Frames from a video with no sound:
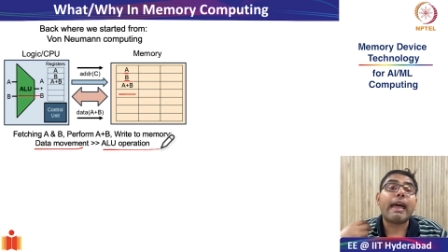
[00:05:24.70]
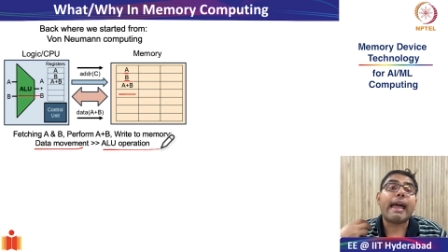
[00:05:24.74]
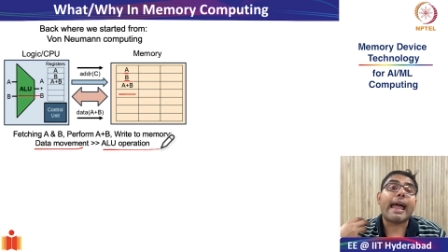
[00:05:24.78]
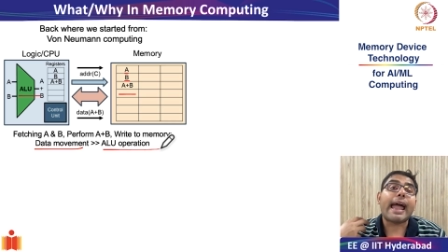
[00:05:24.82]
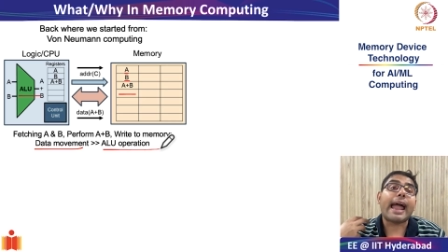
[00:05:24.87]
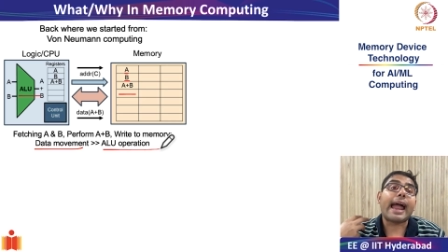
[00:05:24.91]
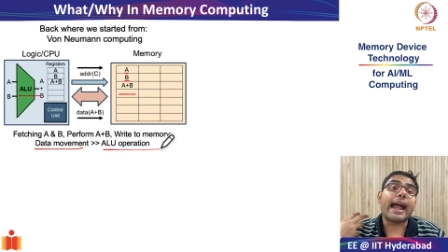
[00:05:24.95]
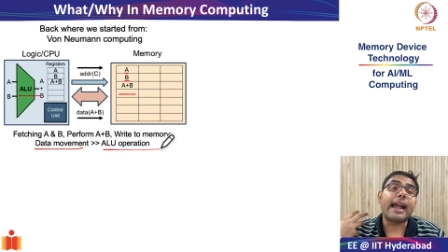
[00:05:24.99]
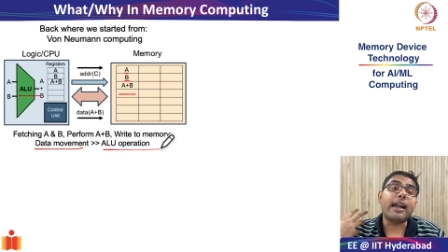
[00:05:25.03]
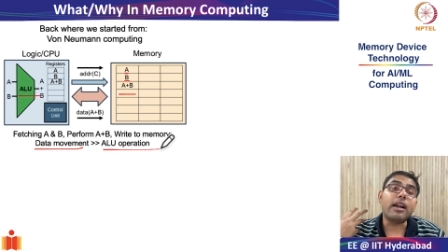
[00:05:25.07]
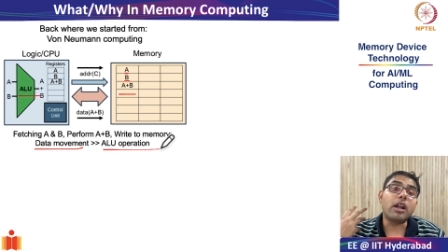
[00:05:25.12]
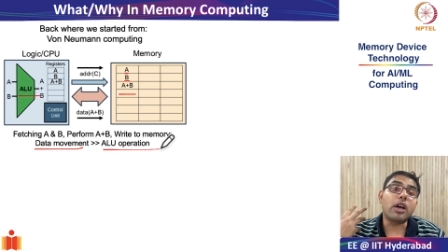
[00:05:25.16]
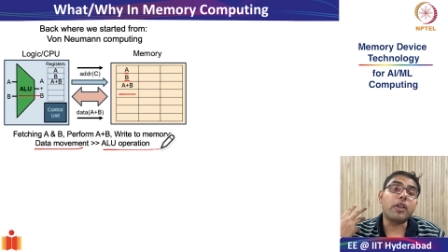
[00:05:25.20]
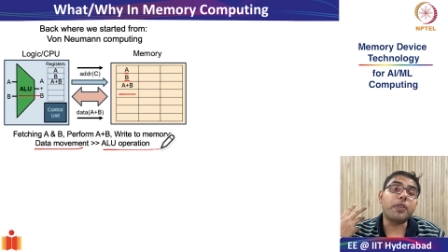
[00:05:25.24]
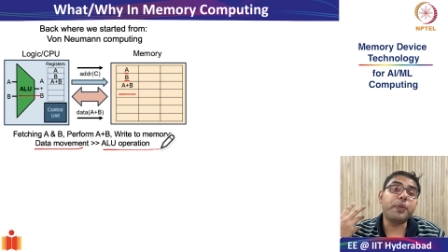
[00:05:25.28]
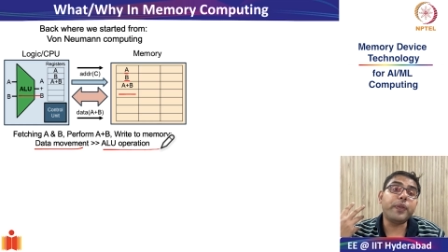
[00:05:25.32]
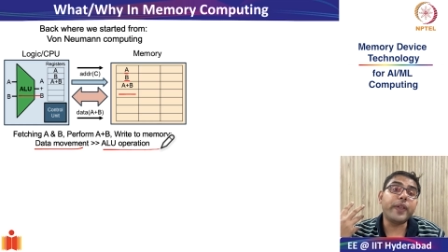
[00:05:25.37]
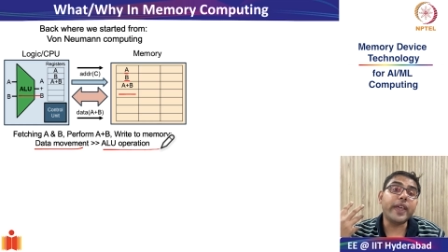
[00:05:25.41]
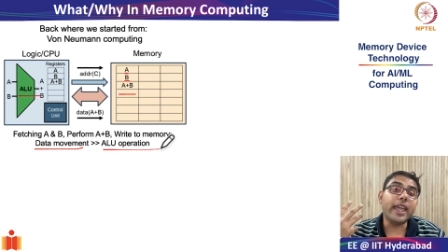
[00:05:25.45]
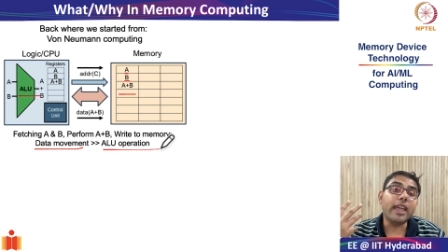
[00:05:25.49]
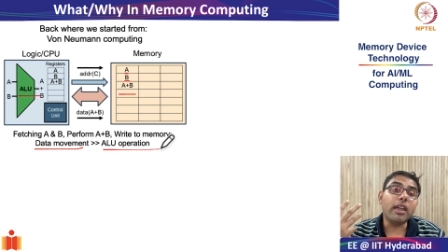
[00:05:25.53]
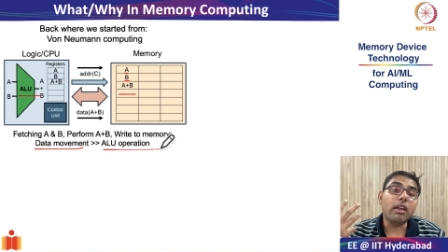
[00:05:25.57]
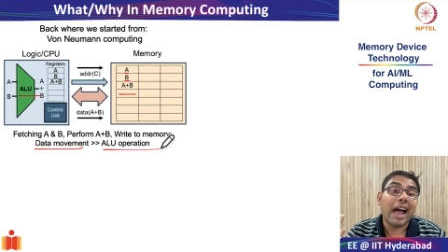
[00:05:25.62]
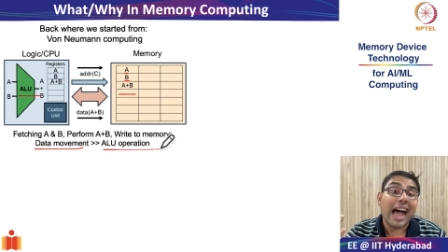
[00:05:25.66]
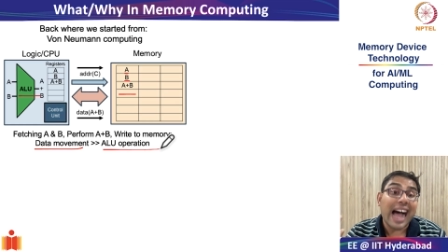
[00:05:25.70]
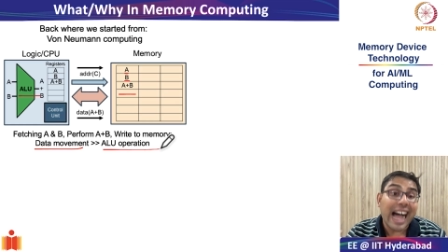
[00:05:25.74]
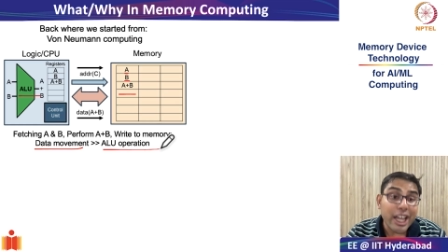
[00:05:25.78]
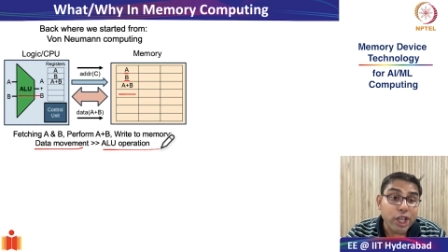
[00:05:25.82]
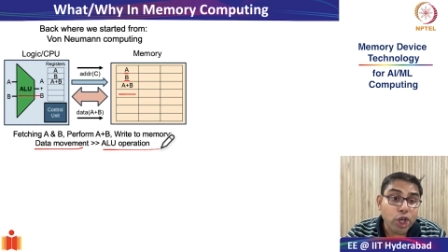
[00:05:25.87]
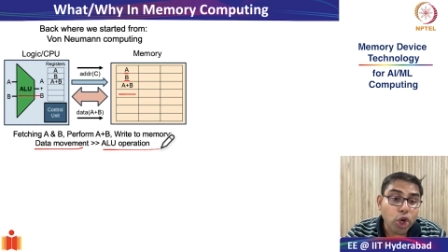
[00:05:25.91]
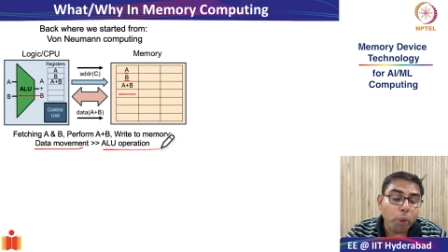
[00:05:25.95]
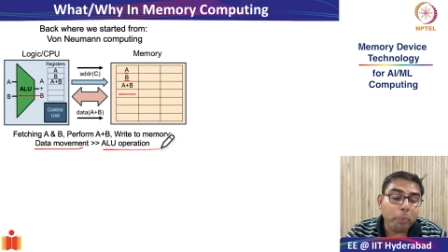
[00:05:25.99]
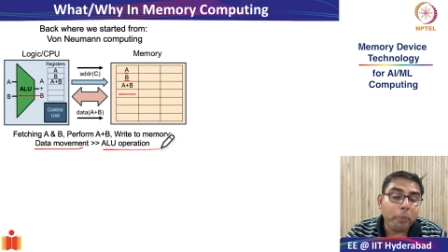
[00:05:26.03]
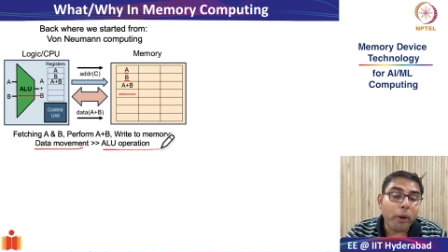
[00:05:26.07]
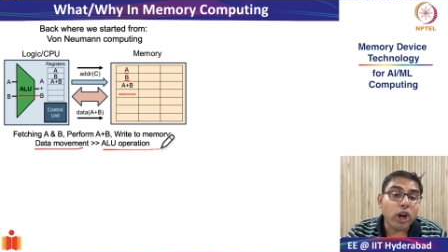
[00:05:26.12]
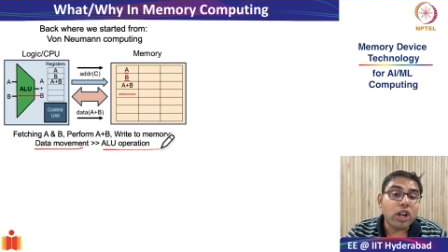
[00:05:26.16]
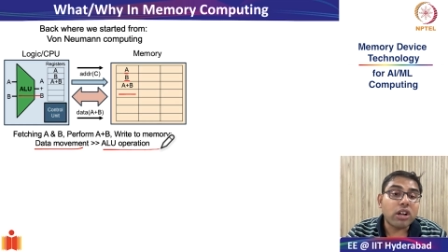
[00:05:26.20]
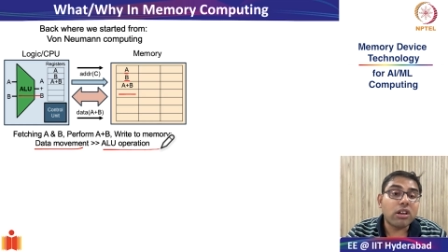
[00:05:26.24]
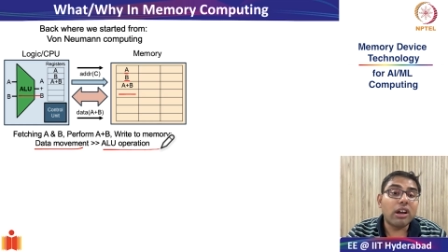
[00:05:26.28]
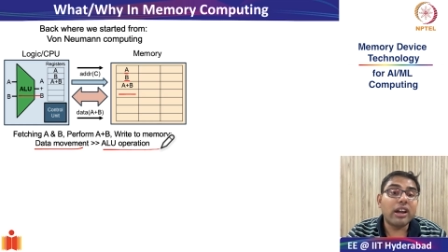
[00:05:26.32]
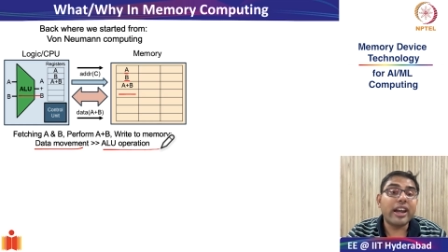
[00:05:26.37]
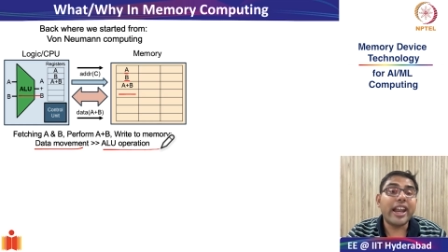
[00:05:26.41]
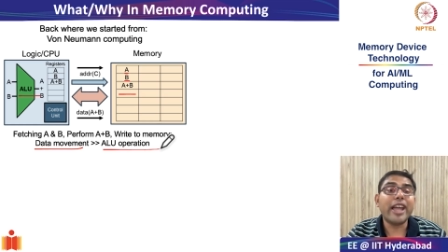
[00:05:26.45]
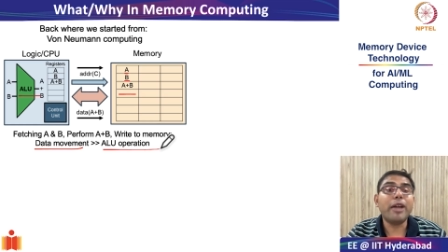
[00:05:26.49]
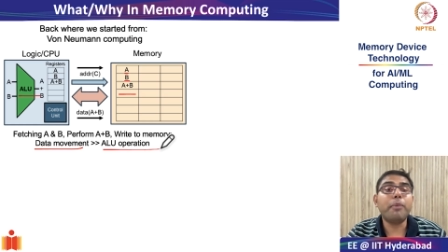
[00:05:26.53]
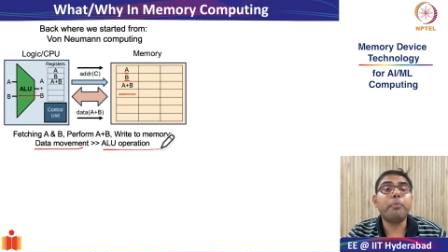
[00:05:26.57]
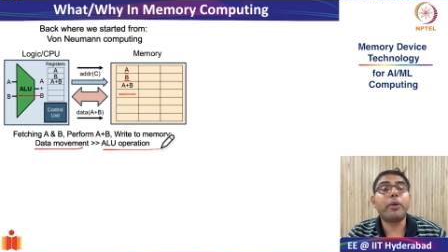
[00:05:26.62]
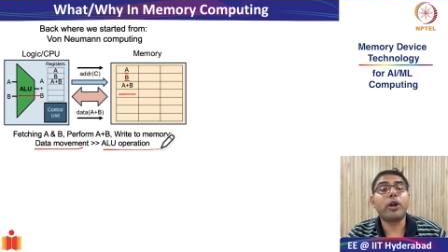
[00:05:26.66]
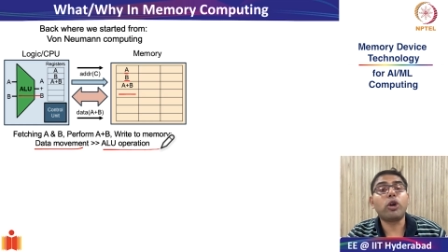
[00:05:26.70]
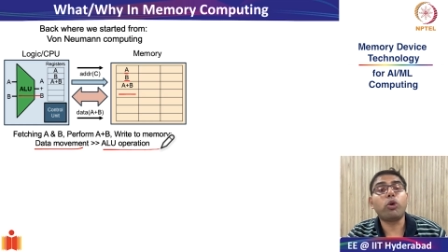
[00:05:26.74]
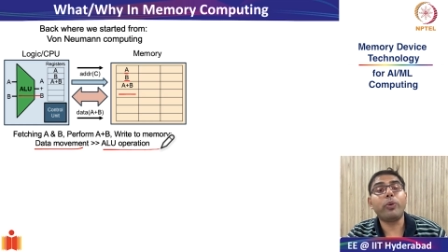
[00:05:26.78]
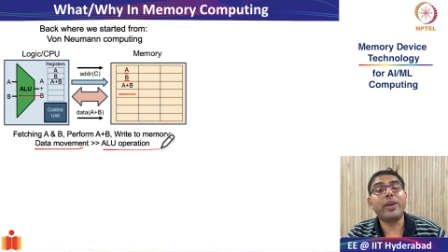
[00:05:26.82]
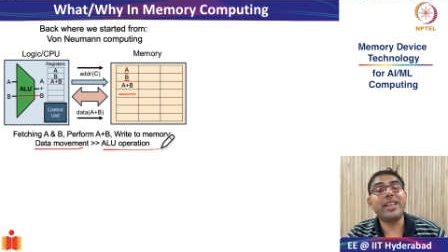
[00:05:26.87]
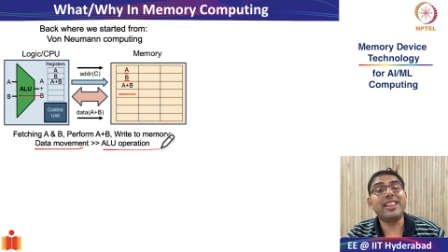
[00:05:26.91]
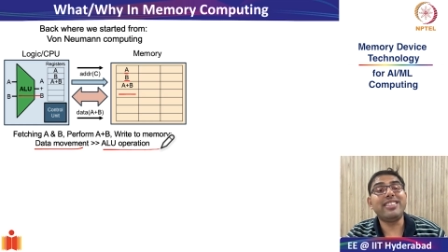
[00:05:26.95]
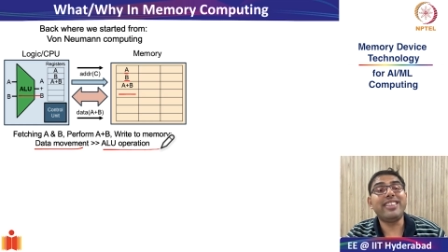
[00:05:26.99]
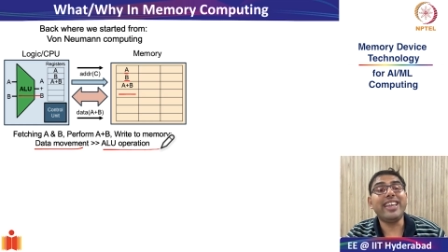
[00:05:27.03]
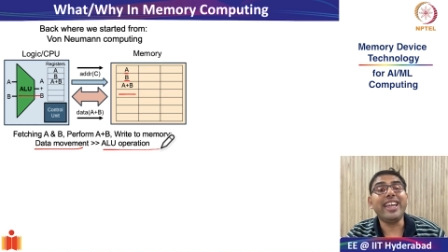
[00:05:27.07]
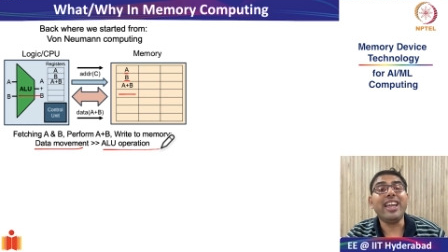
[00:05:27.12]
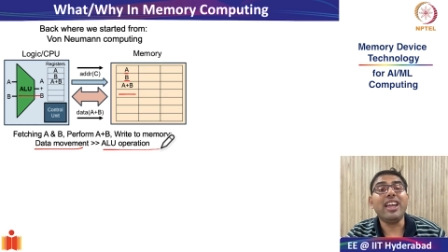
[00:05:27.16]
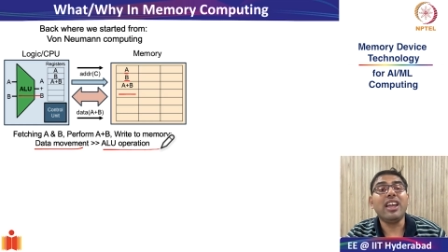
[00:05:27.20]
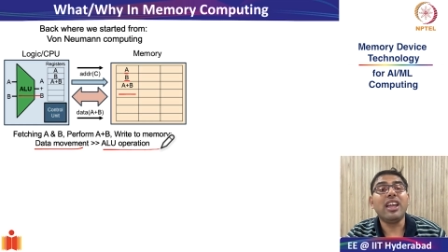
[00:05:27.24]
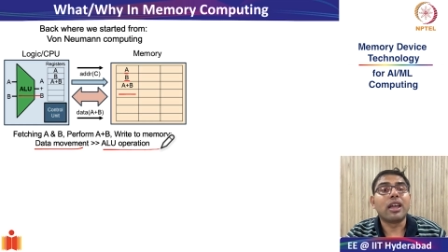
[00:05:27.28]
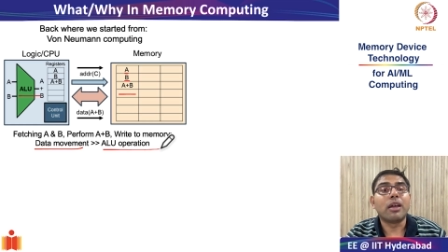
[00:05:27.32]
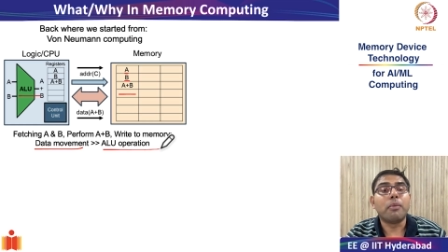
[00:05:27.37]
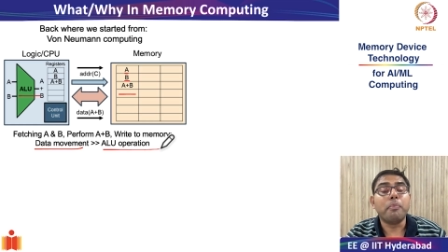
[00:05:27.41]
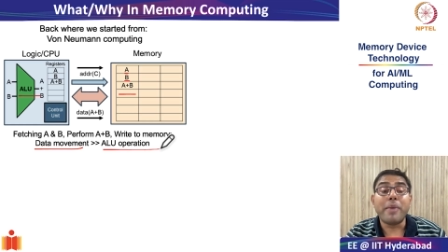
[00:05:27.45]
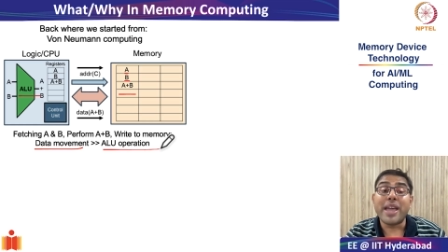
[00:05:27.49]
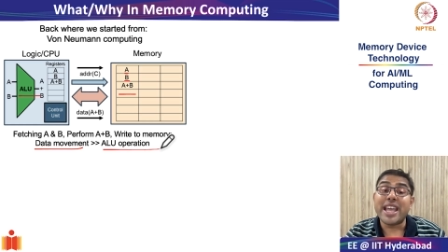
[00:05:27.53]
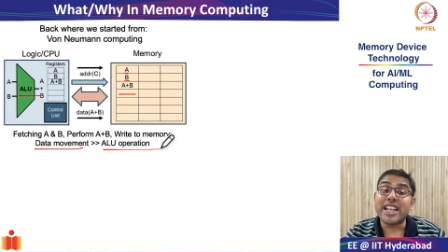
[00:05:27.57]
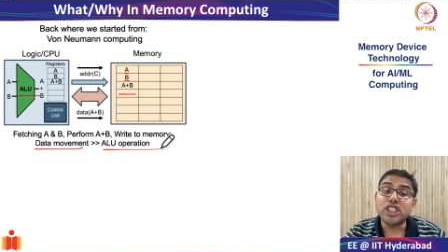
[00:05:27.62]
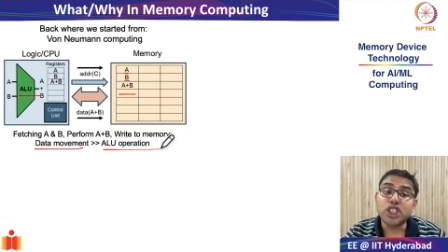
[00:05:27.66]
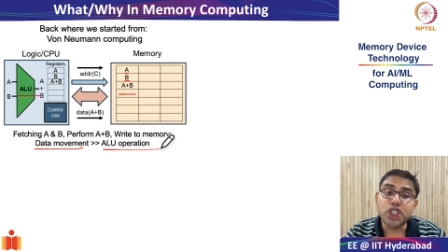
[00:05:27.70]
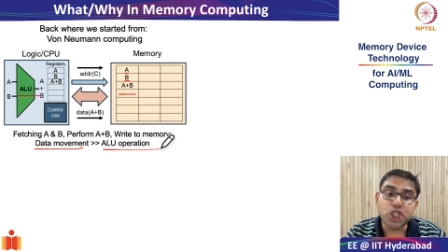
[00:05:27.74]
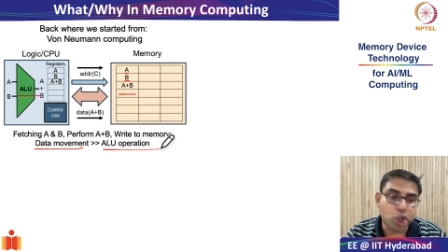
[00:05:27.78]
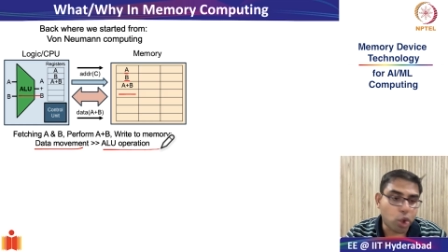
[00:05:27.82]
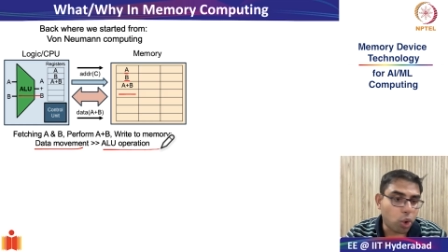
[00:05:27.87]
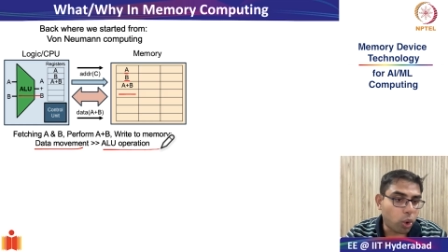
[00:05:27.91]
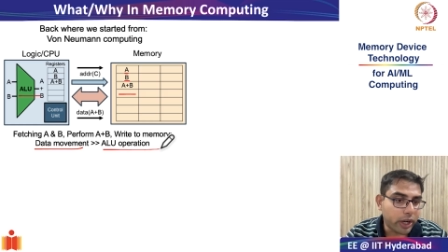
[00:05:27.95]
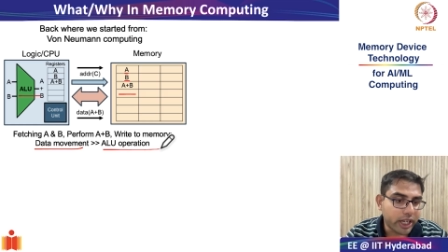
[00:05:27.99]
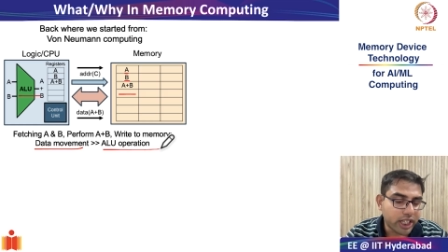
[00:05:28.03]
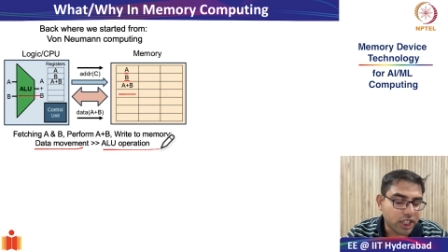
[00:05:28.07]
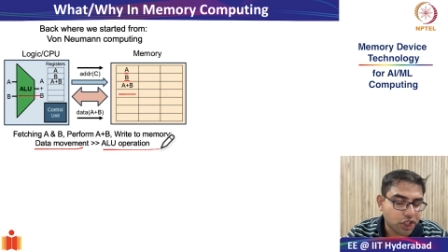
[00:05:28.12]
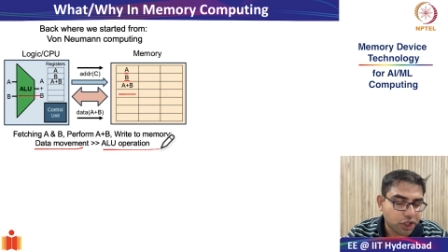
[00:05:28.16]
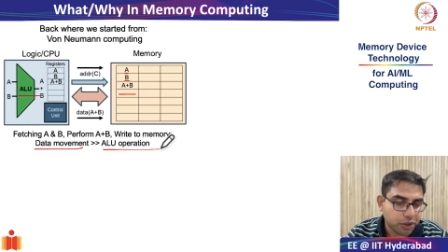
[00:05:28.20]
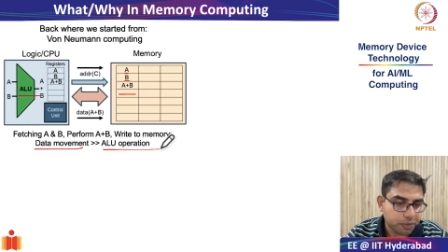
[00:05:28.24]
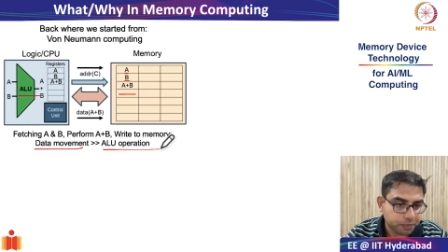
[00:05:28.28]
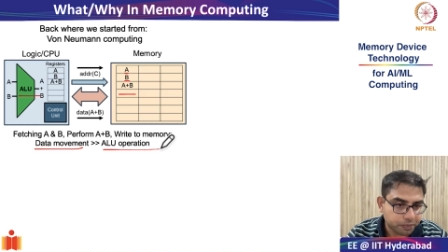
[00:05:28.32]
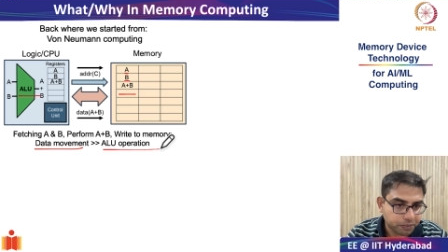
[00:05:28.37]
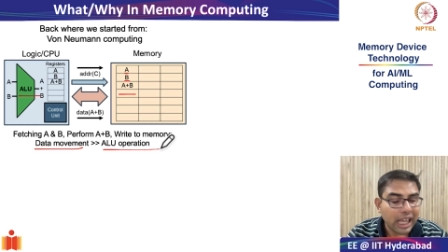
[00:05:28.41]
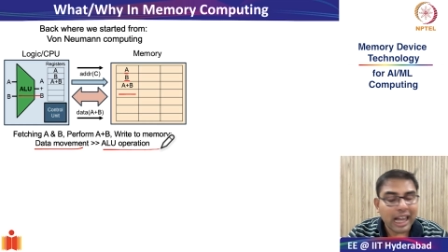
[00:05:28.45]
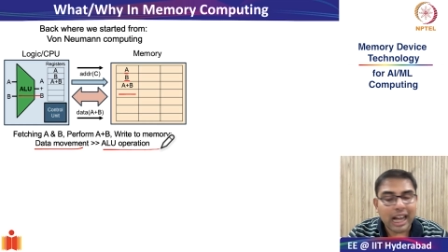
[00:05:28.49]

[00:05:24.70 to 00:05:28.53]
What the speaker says: and the IO bottleneck between the main storage.